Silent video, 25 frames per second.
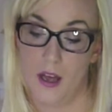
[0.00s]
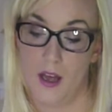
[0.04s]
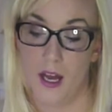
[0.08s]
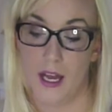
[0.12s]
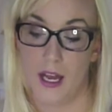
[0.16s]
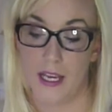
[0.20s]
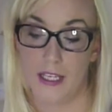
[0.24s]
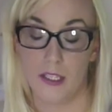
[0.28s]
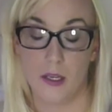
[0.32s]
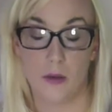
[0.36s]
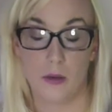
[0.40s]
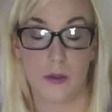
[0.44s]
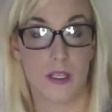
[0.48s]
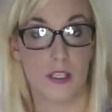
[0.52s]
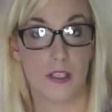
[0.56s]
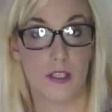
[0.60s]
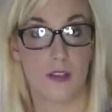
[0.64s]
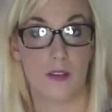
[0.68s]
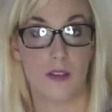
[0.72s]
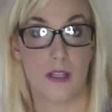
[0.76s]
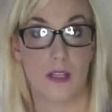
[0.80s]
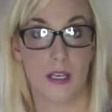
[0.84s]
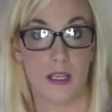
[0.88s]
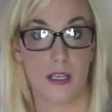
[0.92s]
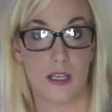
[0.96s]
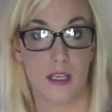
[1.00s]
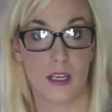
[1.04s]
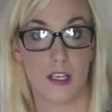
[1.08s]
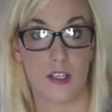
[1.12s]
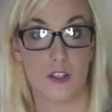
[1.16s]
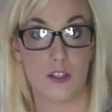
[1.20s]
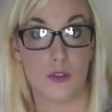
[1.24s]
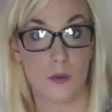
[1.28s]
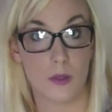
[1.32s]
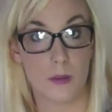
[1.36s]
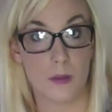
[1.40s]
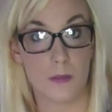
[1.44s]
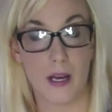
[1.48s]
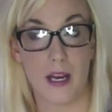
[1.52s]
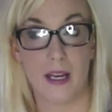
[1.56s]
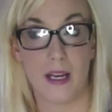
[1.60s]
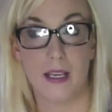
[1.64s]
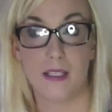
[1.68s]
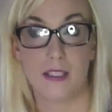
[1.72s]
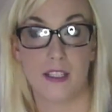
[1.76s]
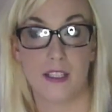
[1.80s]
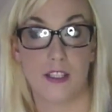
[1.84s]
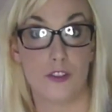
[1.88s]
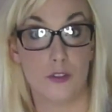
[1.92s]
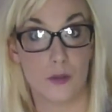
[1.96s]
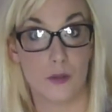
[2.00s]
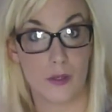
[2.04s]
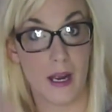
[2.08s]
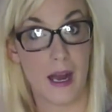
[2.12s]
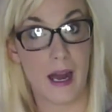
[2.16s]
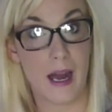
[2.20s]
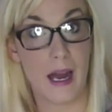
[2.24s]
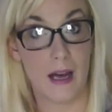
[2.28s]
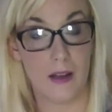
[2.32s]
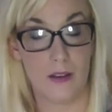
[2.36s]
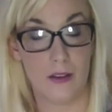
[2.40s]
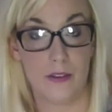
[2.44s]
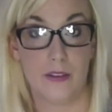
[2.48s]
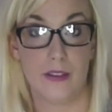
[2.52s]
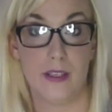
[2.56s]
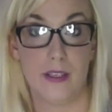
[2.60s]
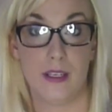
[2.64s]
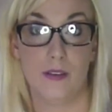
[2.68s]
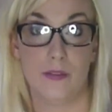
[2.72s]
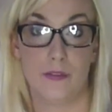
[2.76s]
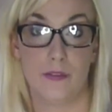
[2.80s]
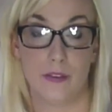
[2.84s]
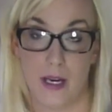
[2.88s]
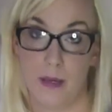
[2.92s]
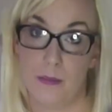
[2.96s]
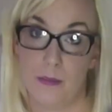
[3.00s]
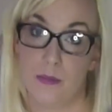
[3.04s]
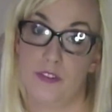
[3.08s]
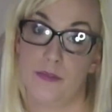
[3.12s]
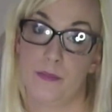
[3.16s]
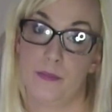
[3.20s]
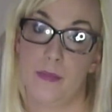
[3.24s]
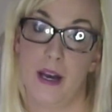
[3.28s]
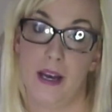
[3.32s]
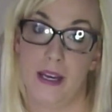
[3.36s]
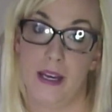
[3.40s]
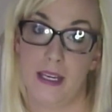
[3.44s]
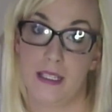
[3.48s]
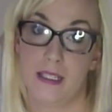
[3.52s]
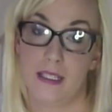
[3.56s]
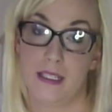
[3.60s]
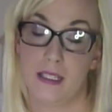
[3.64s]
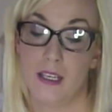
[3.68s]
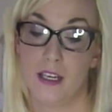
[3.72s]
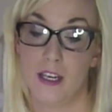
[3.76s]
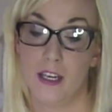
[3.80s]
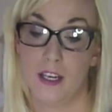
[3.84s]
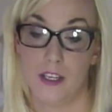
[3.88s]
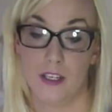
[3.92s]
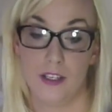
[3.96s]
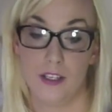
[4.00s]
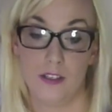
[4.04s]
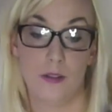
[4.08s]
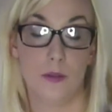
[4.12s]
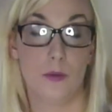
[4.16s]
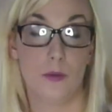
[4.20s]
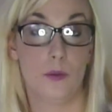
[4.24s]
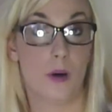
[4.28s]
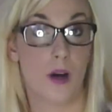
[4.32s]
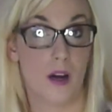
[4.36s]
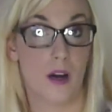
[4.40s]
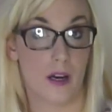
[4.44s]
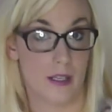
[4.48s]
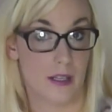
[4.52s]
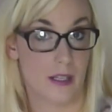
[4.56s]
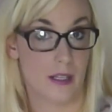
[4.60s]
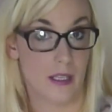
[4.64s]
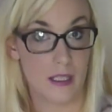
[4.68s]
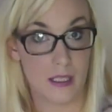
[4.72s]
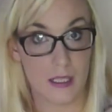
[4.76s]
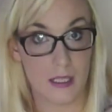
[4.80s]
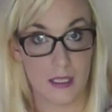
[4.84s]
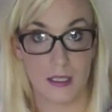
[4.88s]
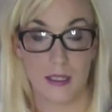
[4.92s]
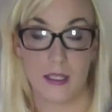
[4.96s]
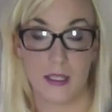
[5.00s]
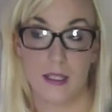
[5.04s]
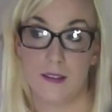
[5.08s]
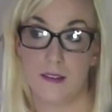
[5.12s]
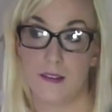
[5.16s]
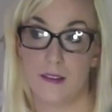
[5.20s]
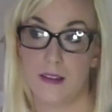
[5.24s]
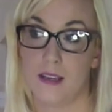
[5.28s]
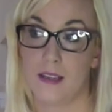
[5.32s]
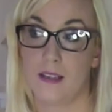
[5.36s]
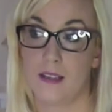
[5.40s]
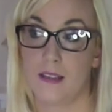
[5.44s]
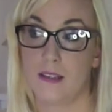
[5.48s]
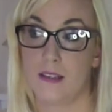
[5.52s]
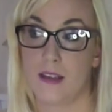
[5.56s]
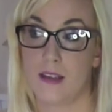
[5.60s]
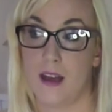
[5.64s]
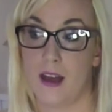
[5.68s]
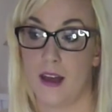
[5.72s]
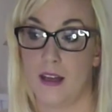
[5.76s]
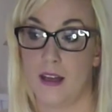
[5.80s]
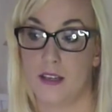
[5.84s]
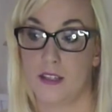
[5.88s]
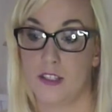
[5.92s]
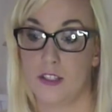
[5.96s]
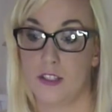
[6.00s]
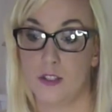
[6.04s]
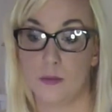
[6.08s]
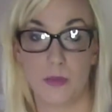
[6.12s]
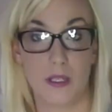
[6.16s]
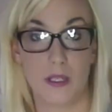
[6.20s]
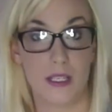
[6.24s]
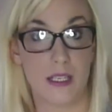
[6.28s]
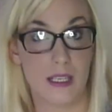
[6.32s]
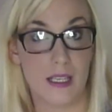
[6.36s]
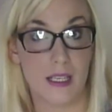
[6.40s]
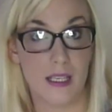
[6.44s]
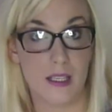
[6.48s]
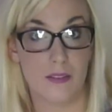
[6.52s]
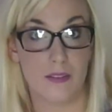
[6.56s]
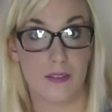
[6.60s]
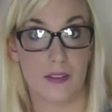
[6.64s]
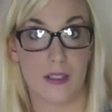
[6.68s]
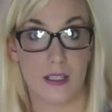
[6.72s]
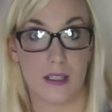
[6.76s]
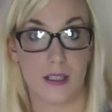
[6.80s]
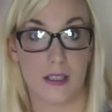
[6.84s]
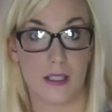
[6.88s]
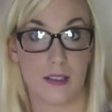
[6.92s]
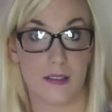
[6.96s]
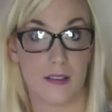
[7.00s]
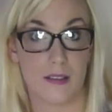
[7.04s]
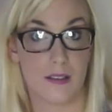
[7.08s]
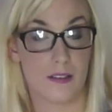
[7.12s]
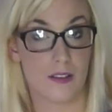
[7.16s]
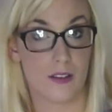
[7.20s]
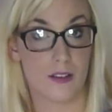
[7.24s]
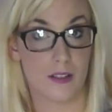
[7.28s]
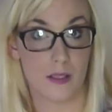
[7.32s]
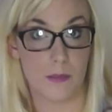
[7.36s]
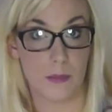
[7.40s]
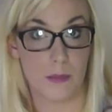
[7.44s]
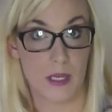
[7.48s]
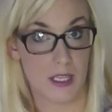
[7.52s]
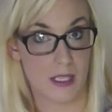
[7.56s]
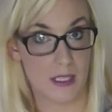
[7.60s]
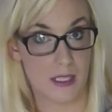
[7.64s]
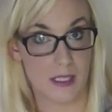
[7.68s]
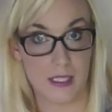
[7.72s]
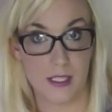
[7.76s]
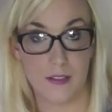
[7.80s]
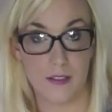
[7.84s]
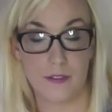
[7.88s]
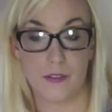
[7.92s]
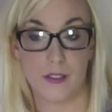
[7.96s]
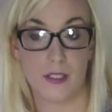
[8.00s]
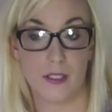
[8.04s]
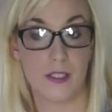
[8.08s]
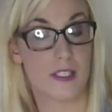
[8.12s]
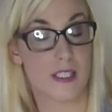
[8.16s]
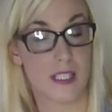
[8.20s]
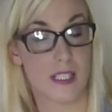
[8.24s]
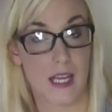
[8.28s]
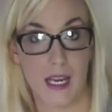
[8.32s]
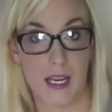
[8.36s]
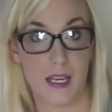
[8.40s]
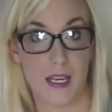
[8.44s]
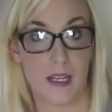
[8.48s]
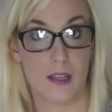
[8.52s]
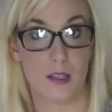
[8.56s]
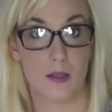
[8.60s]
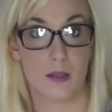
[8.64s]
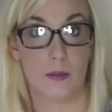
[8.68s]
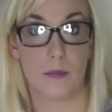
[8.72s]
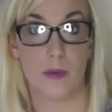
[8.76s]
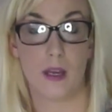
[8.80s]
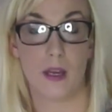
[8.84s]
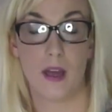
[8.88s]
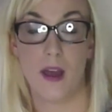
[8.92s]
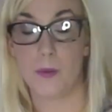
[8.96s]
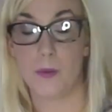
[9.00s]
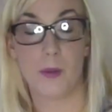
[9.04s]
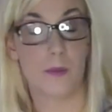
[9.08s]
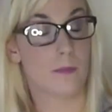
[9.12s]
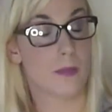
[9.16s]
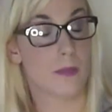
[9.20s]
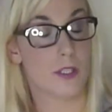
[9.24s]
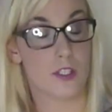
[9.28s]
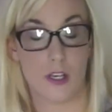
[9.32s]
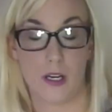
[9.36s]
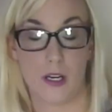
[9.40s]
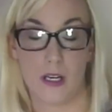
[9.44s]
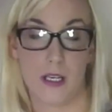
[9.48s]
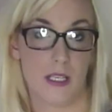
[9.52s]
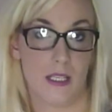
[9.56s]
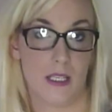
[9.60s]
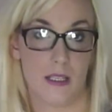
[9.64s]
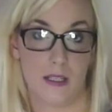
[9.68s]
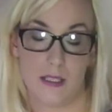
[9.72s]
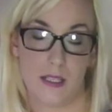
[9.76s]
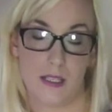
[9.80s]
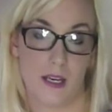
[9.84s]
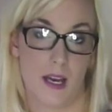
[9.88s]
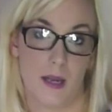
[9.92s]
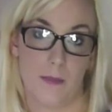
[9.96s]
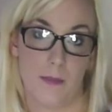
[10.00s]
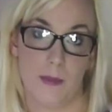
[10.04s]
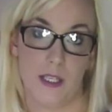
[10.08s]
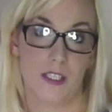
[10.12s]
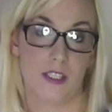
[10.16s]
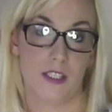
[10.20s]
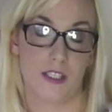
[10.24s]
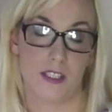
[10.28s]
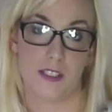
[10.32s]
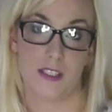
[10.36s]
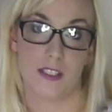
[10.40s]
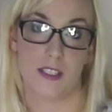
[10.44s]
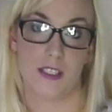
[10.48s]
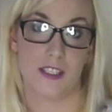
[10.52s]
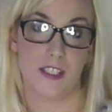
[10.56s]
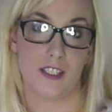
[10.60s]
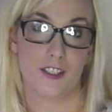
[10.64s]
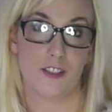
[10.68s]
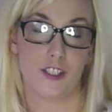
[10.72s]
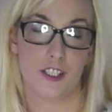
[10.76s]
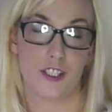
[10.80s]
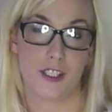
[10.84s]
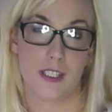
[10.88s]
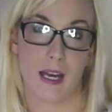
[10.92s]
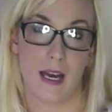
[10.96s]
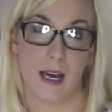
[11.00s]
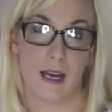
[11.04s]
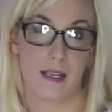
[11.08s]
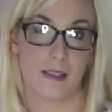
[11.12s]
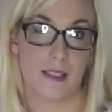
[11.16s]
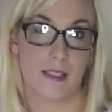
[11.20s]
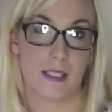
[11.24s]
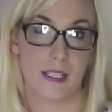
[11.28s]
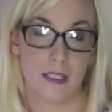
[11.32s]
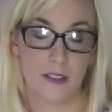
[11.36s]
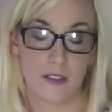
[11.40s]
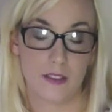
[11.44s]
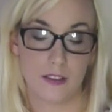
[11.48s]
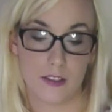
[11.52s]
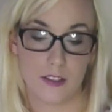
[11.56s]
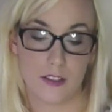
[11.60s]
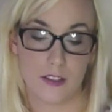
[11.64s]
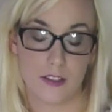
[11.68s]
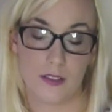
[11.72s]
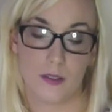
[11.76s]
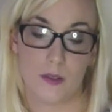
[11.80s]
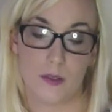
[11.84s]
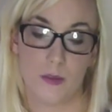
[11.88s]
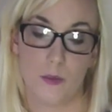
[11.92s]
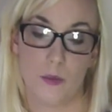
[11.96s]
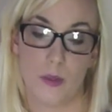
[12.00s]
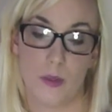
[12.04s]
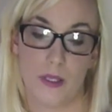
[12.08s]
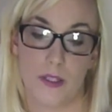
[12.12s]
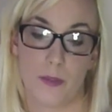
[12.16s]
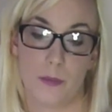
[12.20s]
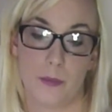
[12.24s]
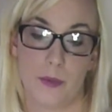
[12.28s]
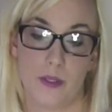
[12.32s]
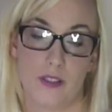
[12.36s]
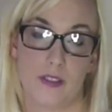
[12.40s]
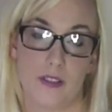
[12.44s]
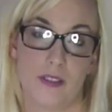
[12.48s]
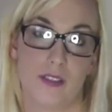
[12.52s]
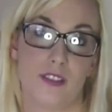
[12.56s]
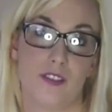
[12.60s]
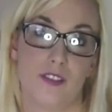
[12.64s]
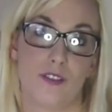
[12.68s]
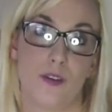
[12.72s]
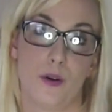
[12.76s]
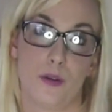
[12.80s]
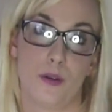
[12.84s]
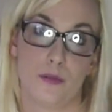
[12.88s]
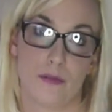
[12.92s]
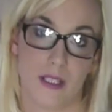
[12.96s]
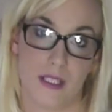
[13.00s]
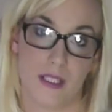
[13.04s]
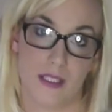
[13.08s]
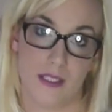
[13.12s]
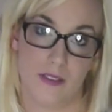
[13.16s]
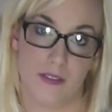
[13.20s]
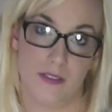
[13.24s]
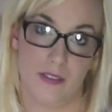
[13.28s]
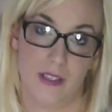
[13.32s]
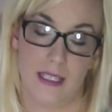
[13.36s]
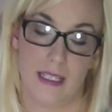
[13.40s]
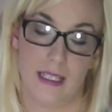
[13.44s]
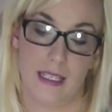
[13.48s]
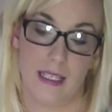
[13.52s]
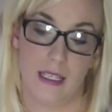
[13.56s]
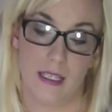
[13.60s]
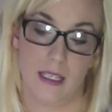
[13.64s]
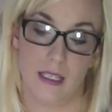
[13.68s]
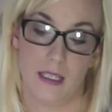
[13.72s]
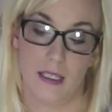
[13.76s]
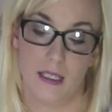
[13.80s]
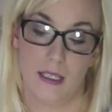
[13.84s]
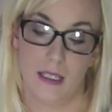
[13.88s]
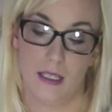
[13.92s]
I know that you think in your mind, in your healthy frame of mind, you are thinking these things and you believe that this is going to make a difference saying them. But majority of the time it doesn't. It just adds guilt to what the person is already feeling.